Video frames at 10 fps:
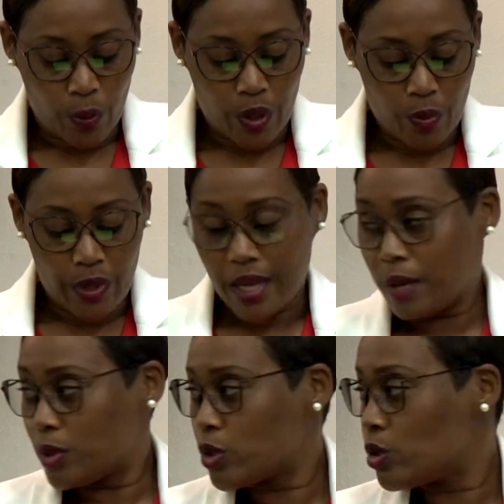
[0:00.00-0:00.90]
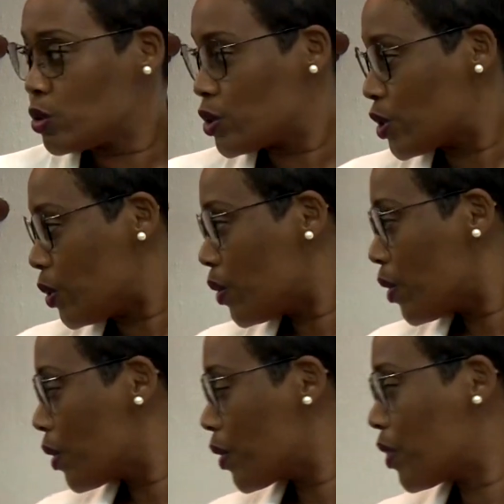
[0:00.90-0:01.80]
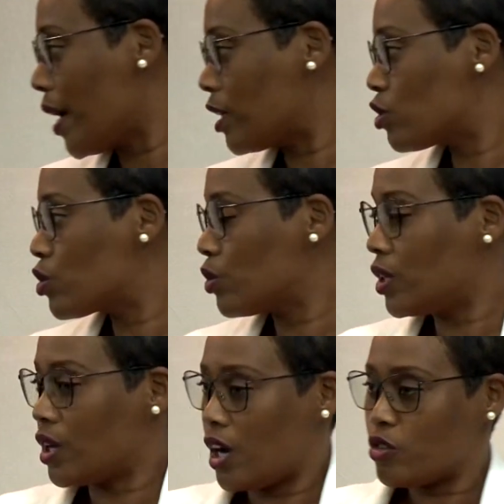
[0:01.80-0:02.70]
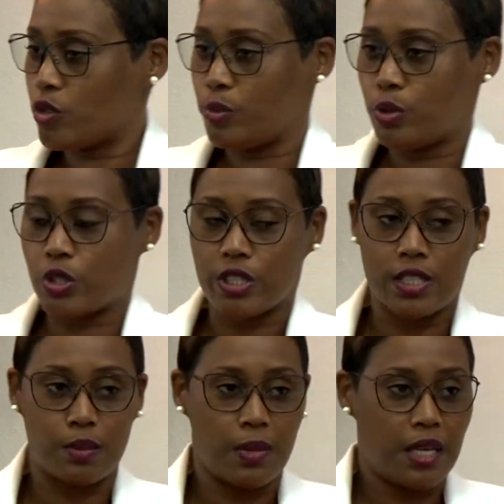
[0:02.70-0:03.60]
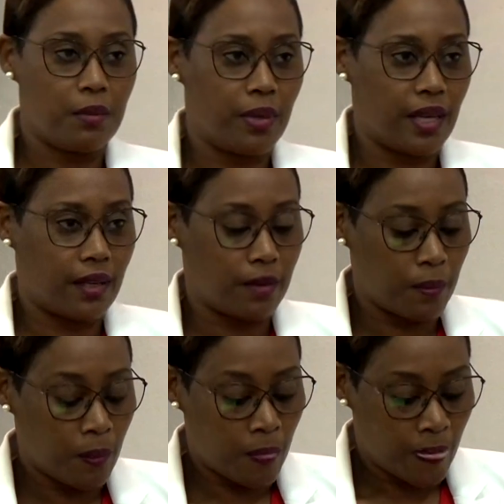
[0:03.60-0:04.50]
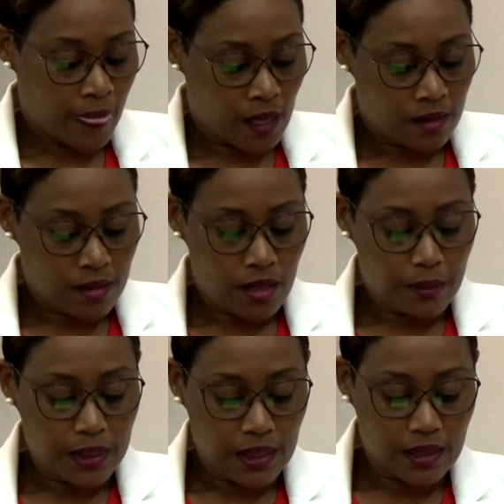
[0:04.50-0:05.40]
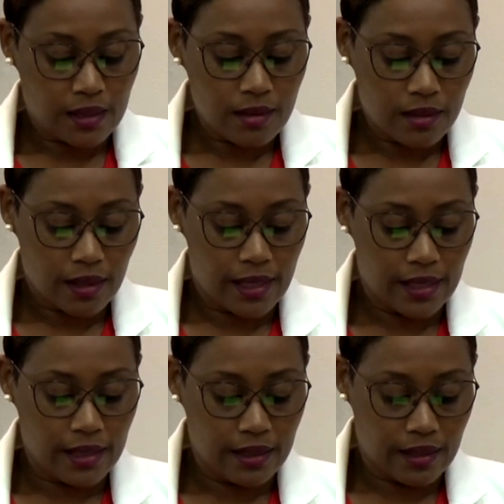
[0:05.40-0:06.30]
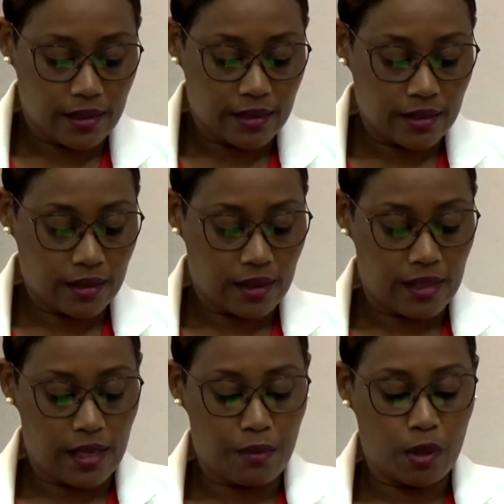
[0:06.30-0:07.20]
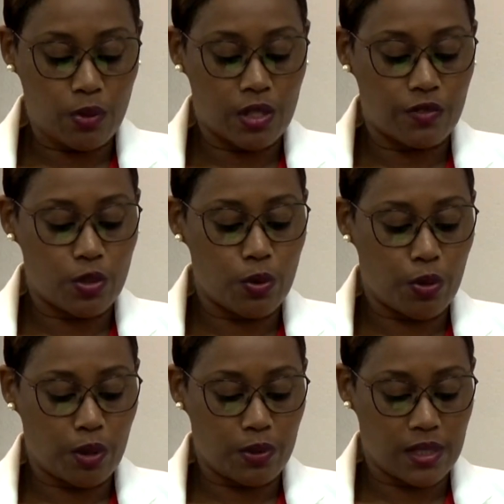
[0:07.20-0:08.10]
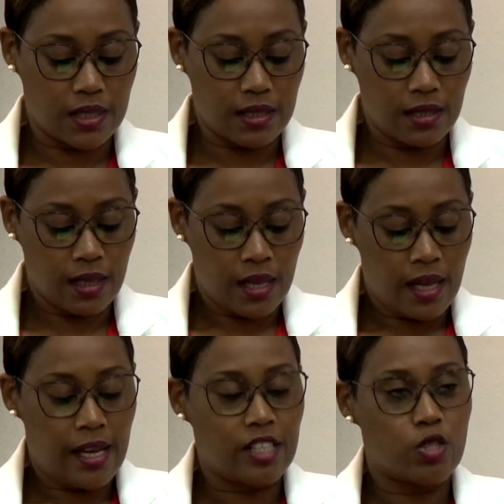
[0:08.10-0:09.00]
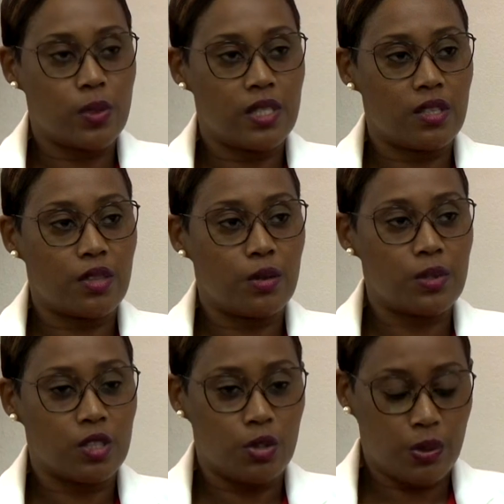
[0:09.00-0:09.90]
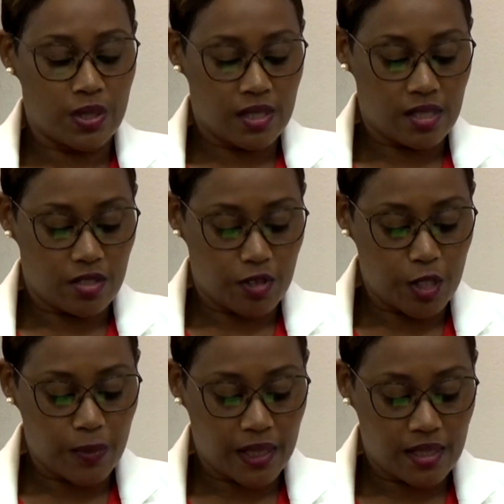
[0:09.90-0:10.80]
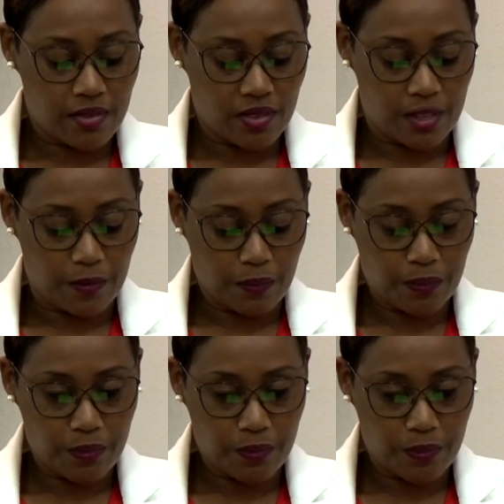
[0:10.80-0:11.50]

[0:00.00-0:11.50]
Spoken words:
We were able to do so thanks to the contributions made by Dominica and India in the amounts of 2,000 and 20,000 doses respectively.